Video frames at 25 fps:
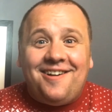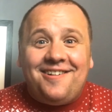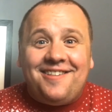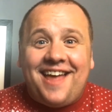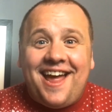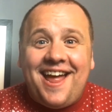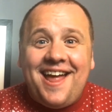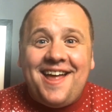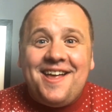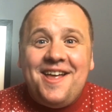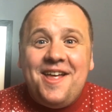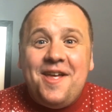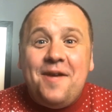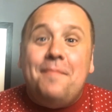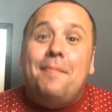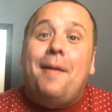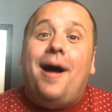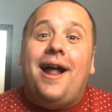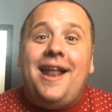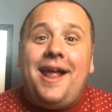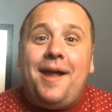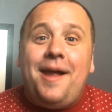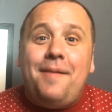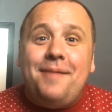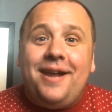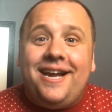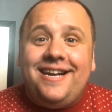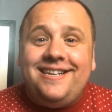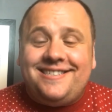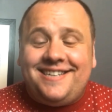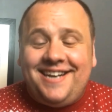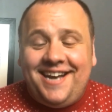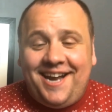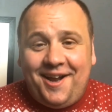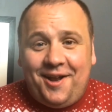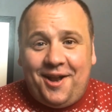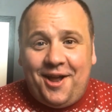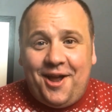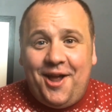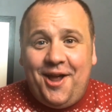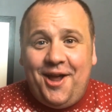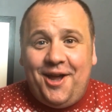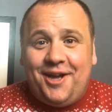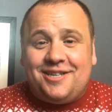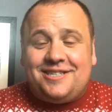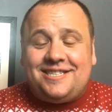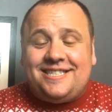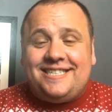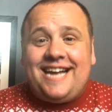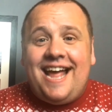there. My name is Neil
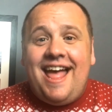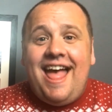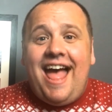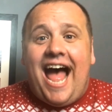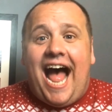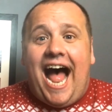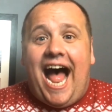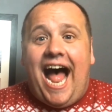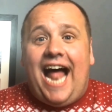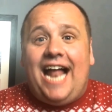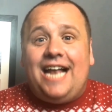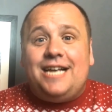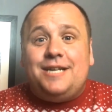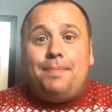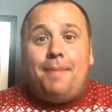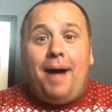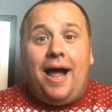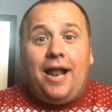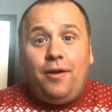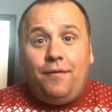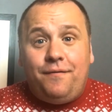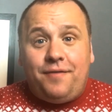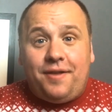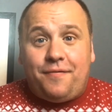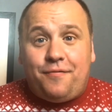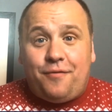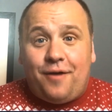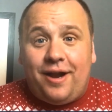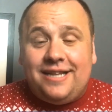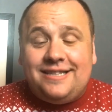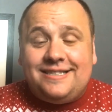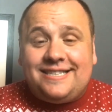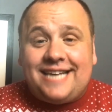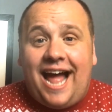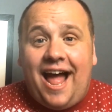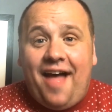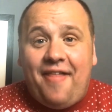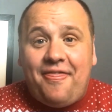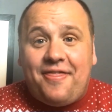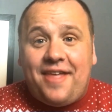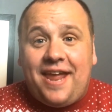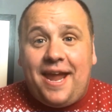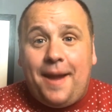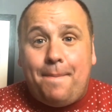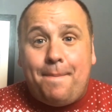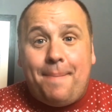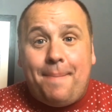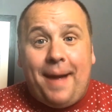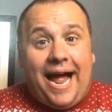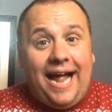Hurst, and my lovely friends at
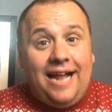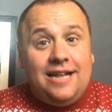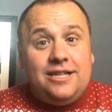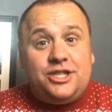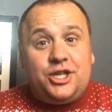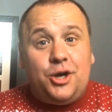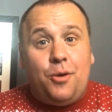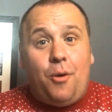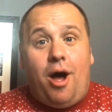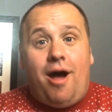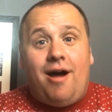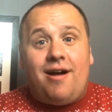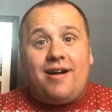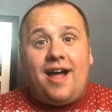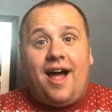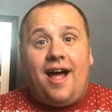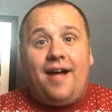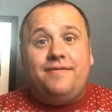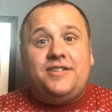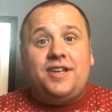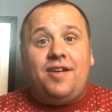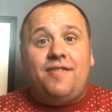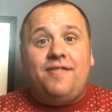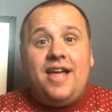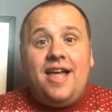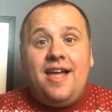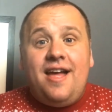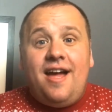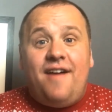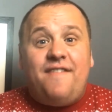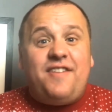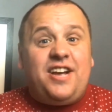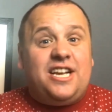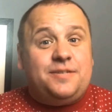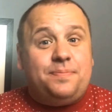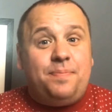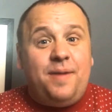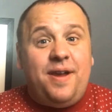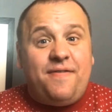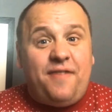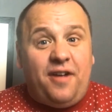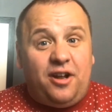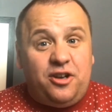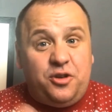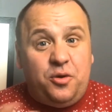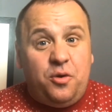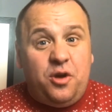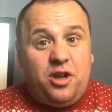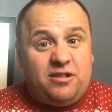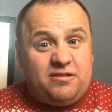the Panto Archives have asked me if I'll
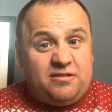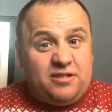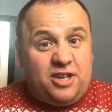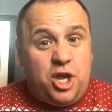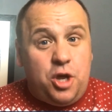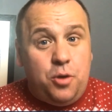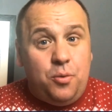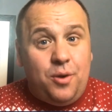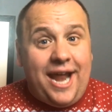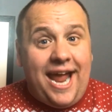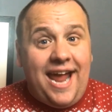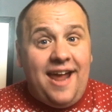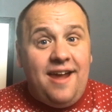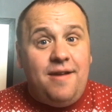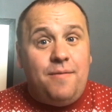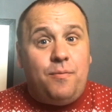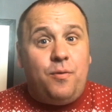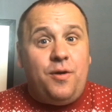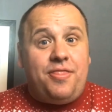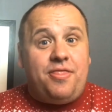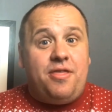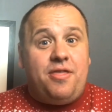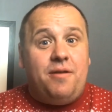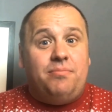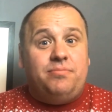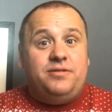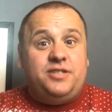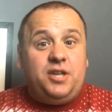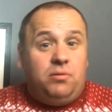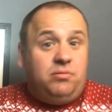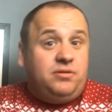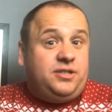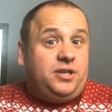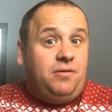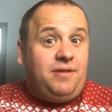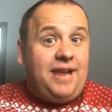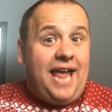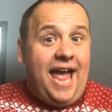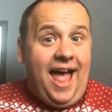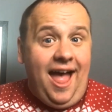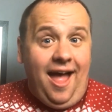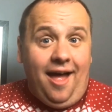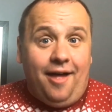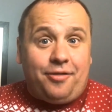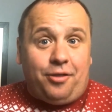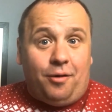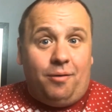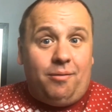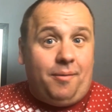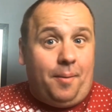do a Q&A with them. So yeah, I
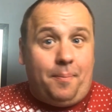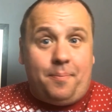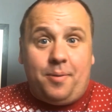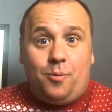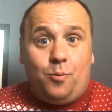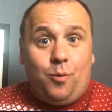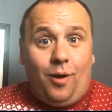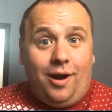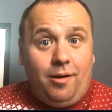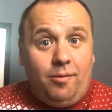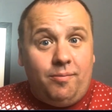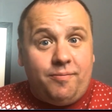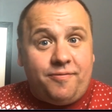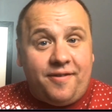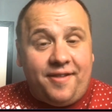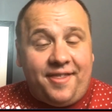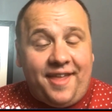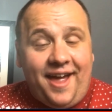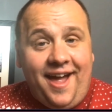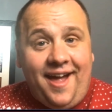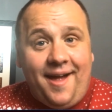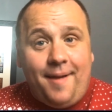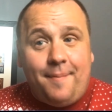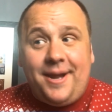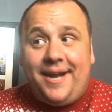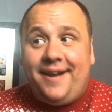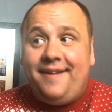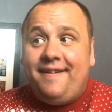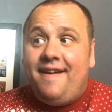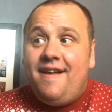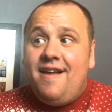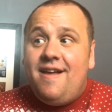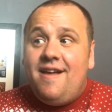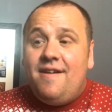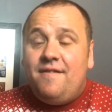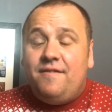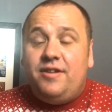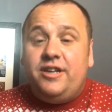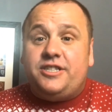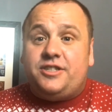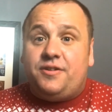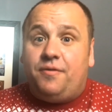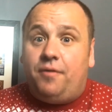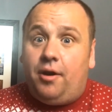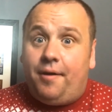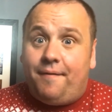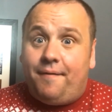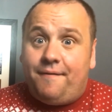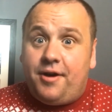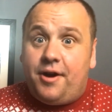thought I'd be well up for that. I mean, first of
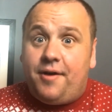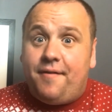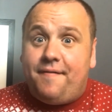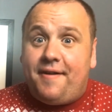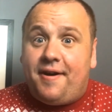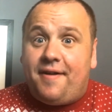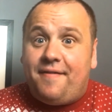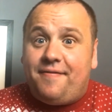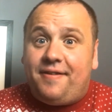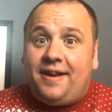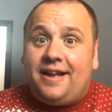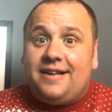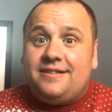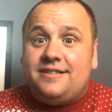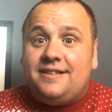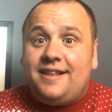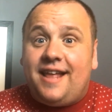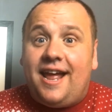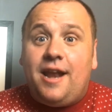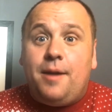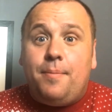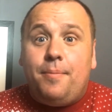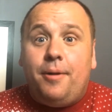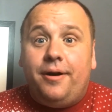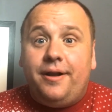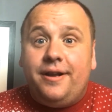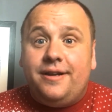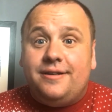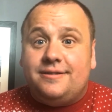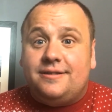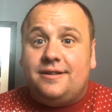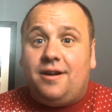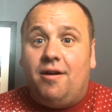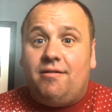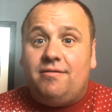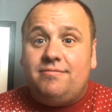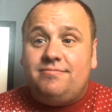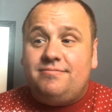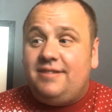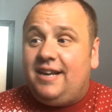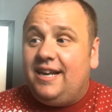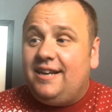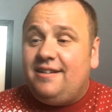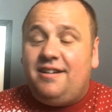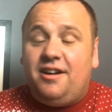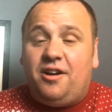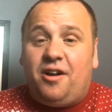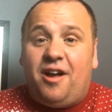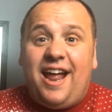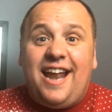all, I'm very, very flattered that anybody's got,
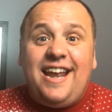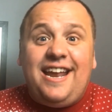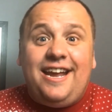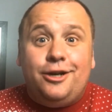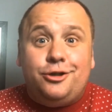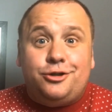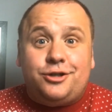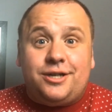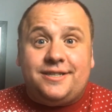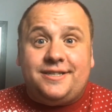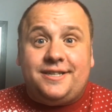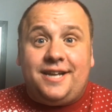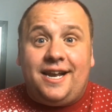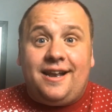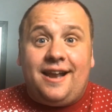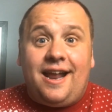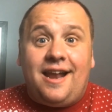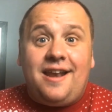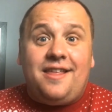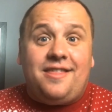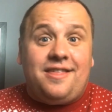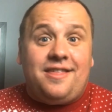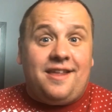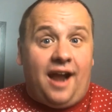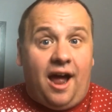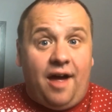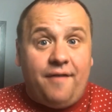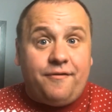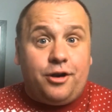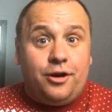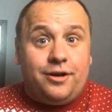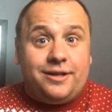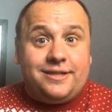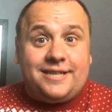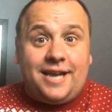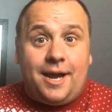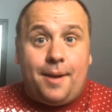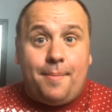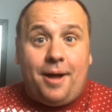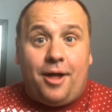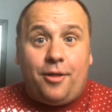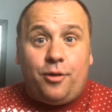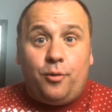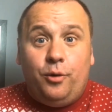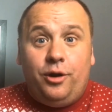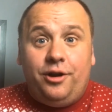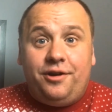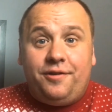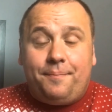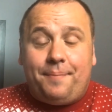any interest in anything I've got to say about the
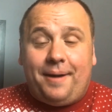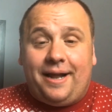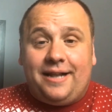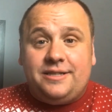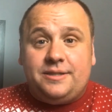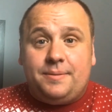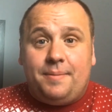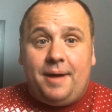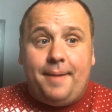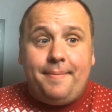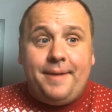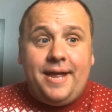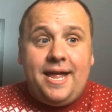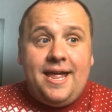world of pantomime.